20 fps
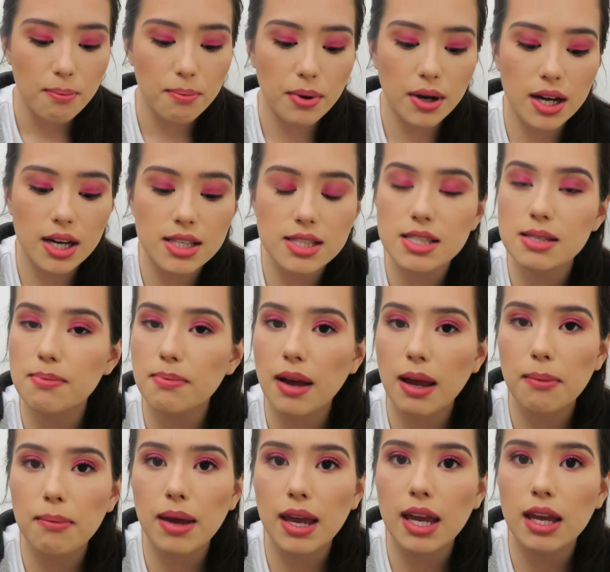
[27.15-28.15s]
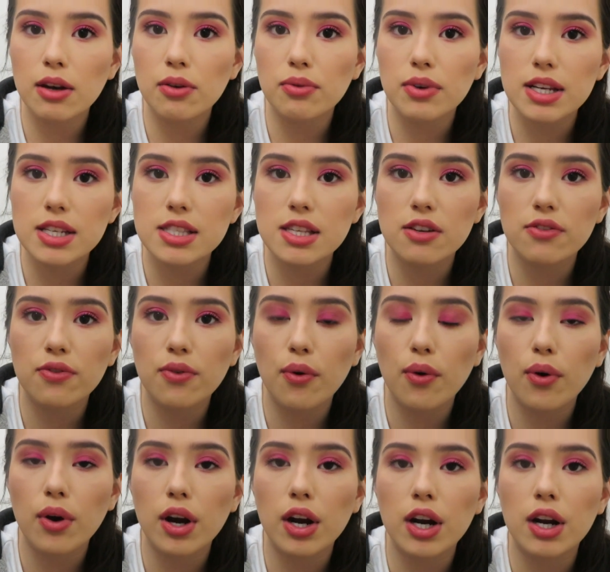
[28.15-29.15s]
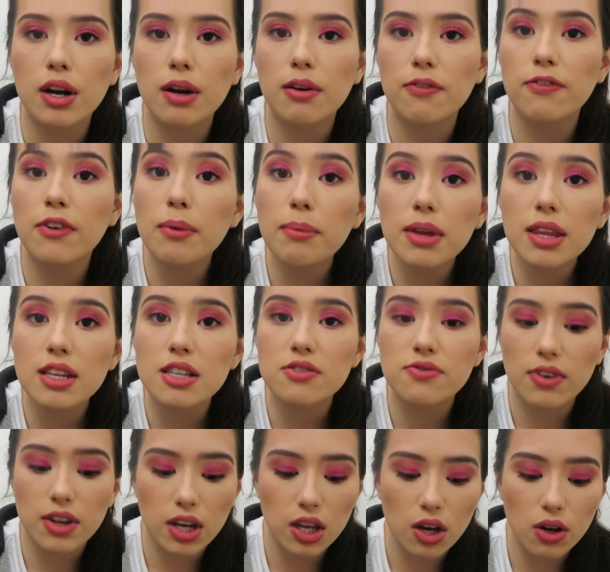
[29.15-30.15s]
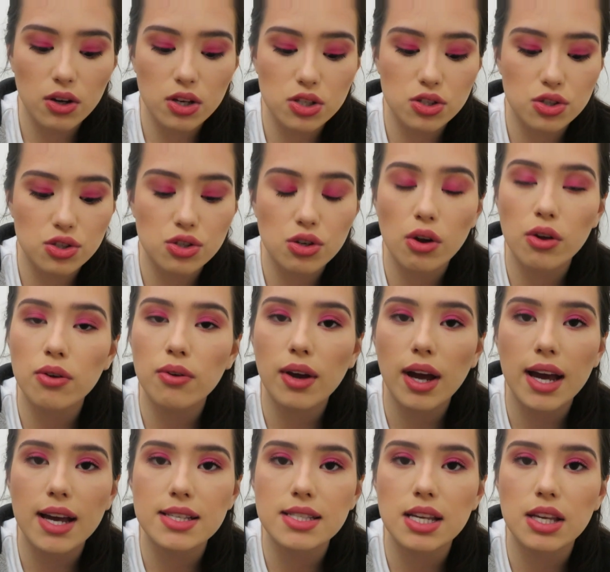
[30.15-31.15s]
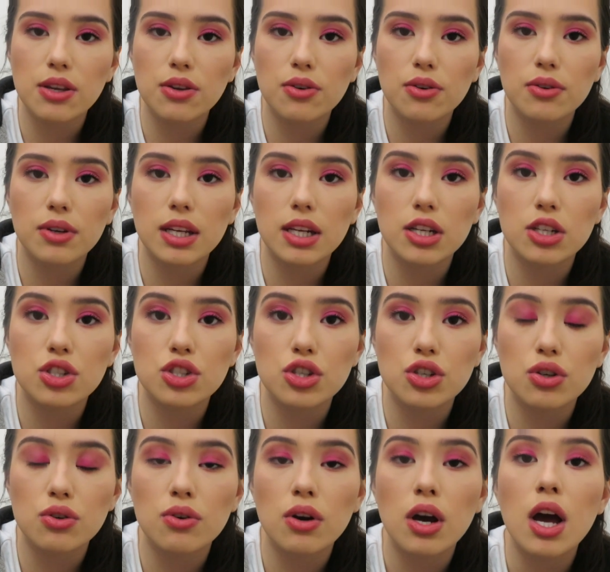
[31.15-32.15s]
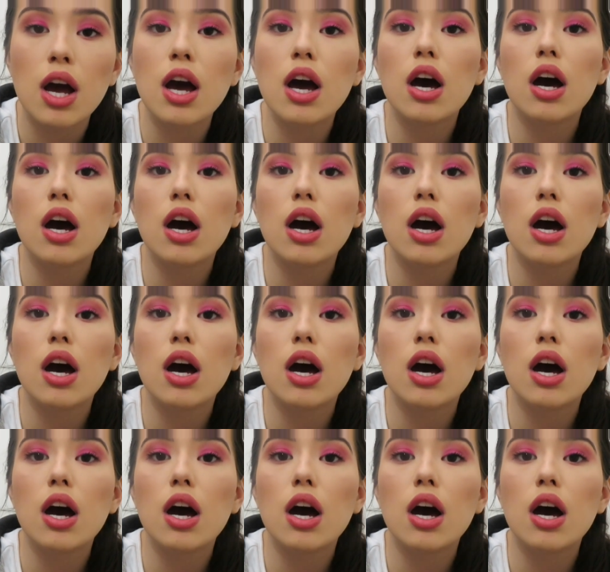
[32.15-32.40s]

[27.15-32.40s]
But my main reason for filming this video is to show you guys that you don't need to do